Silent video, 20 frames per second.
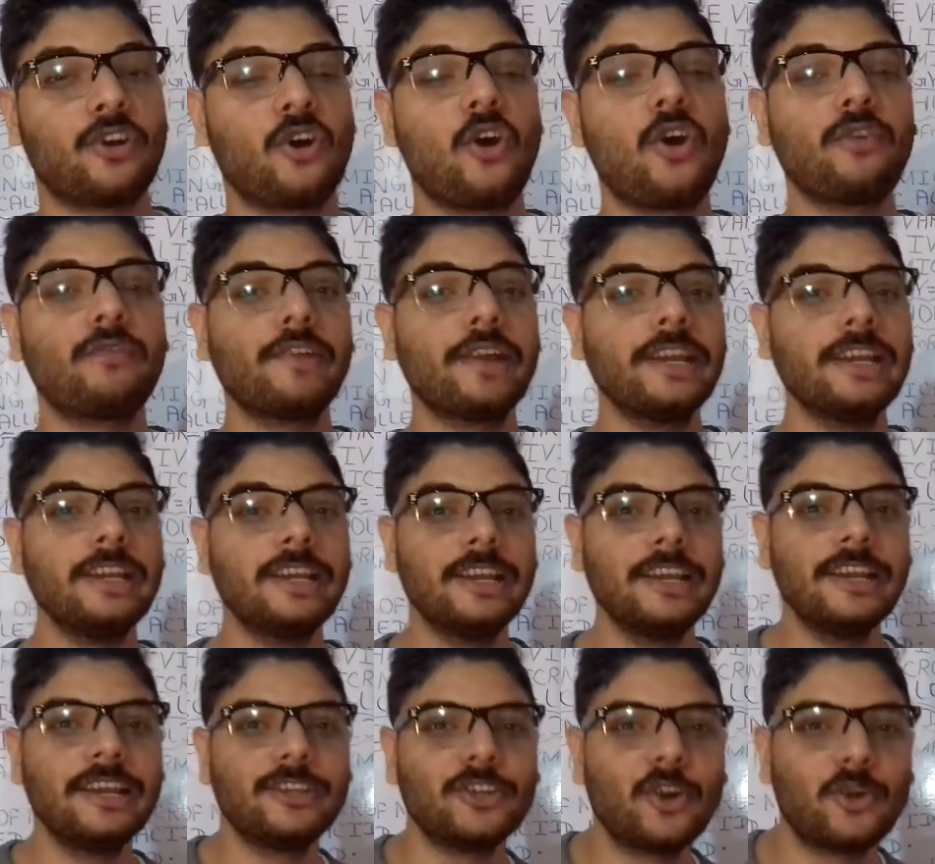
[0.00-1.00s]
Often
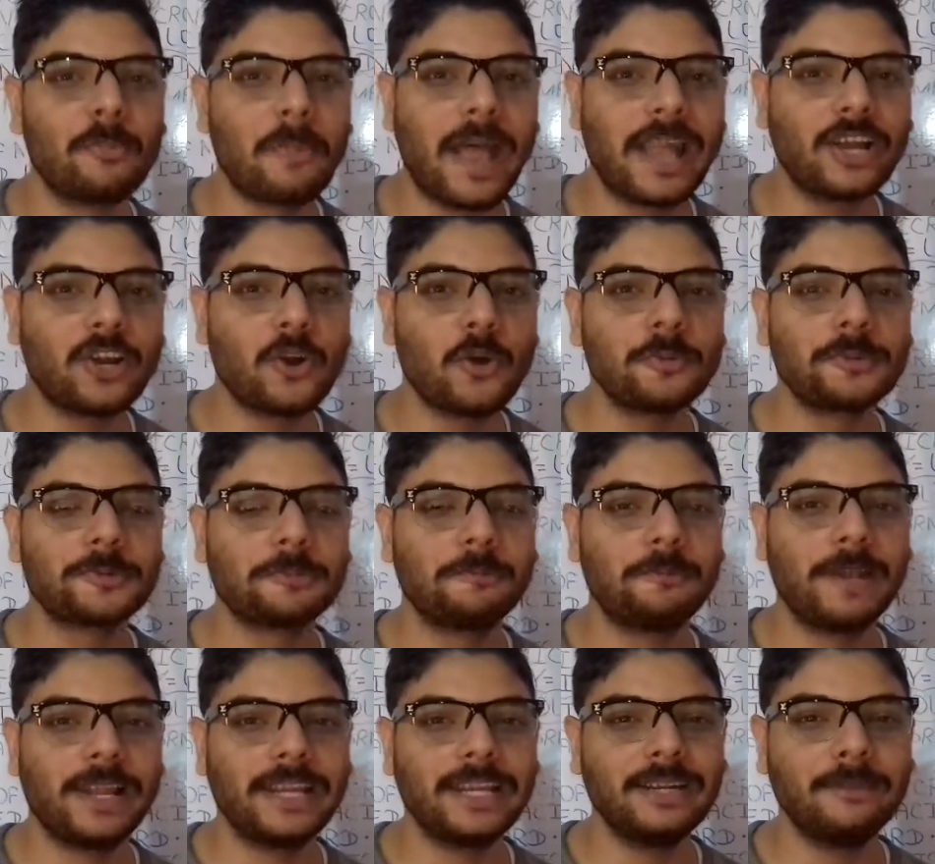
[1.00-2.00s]
your microbes
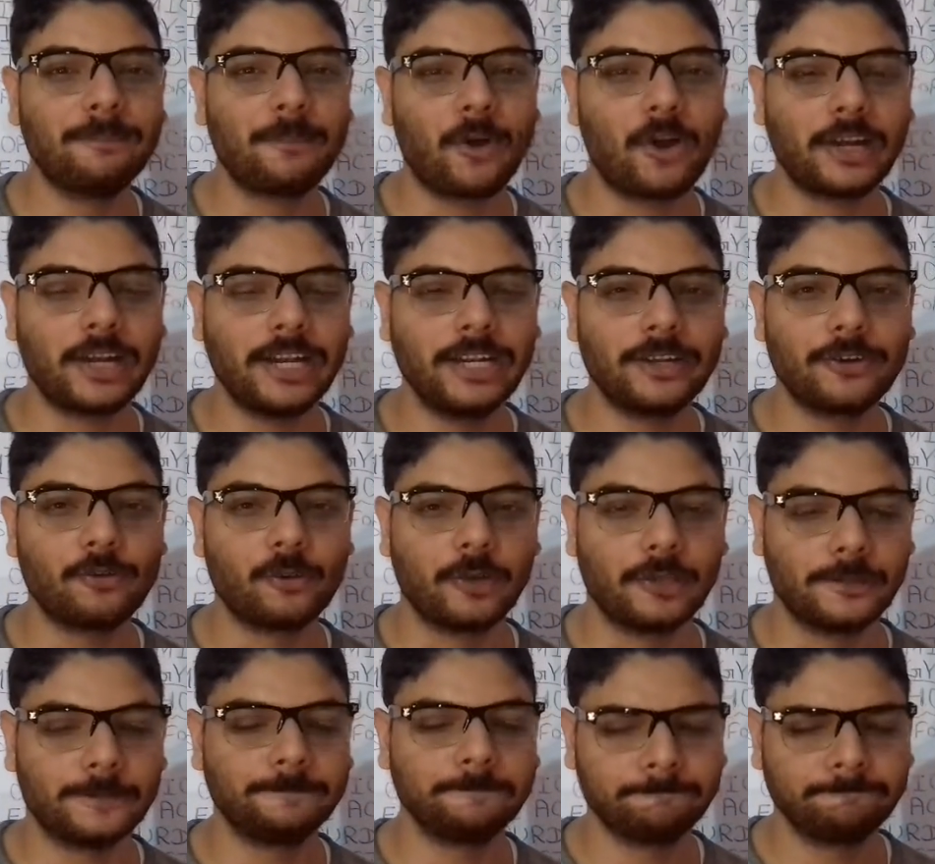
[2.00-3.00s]
play an important
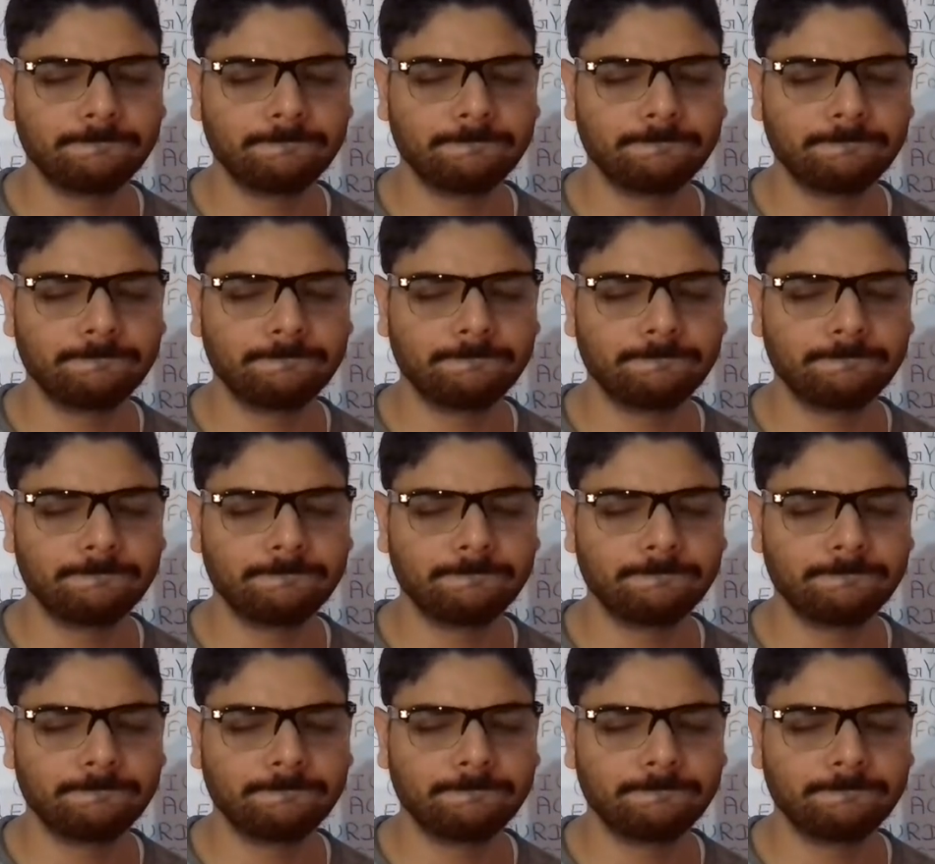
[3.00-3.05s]
role